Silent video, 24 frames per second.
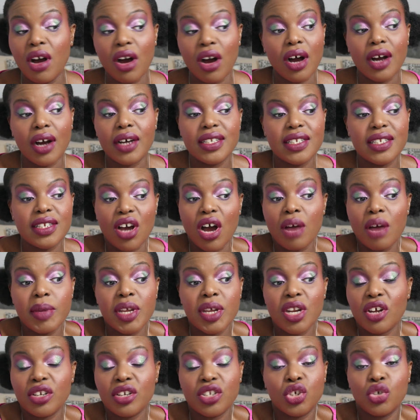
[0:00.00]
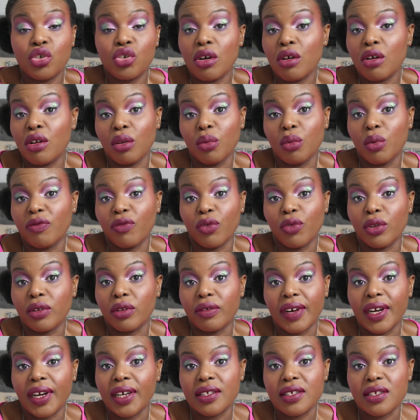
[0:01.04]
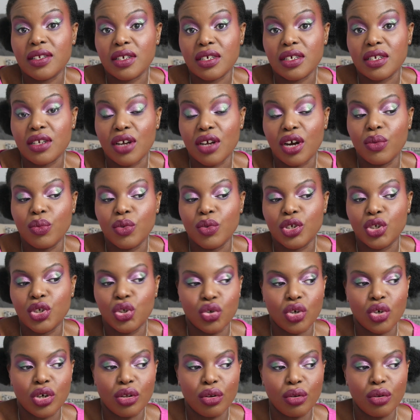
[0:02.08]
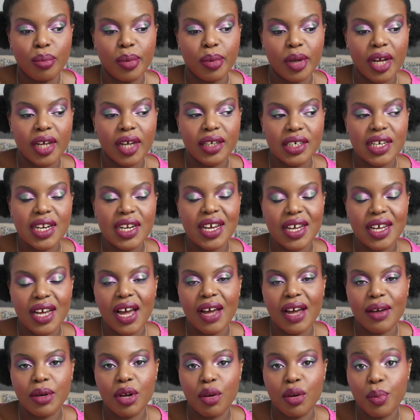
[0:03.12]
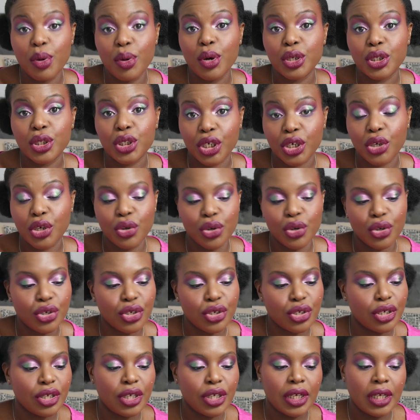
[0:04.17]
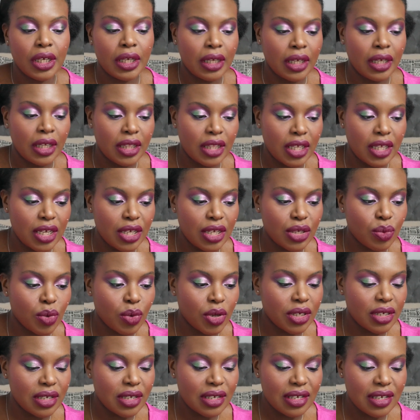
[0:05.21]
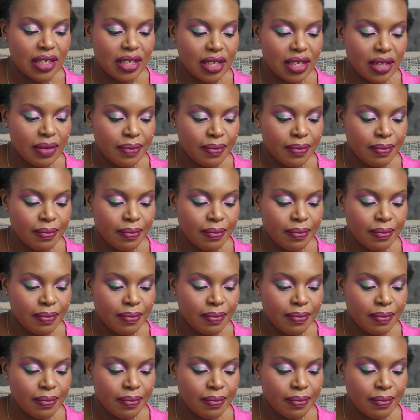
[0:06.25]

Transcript: I mean, I'd struggle with all the rest. I would struggle, but at a push I could. These ones,